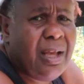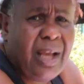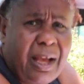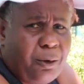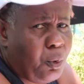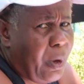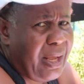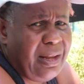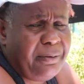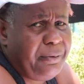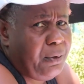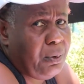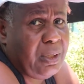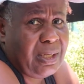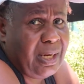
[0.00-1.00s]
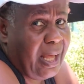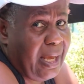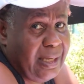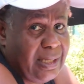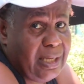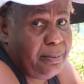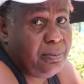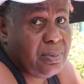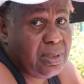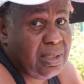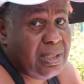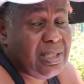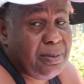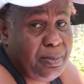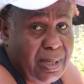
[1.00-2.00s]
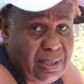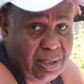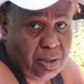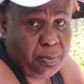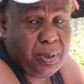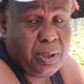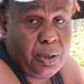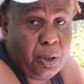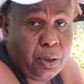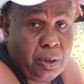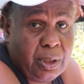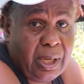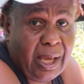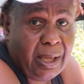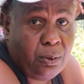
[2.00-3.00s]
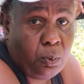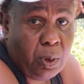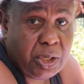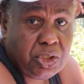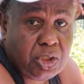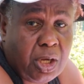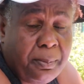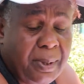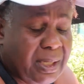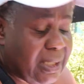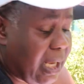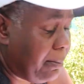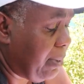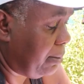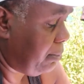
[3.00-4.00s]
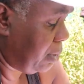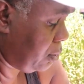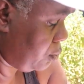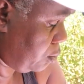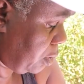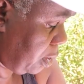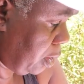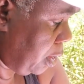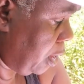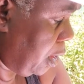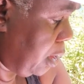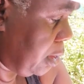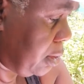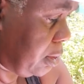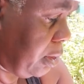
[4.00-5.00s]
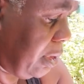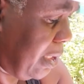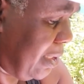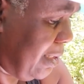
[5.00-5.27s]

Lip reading: quite a few little items, it's best to be done and wash. Comment and let me know. So in the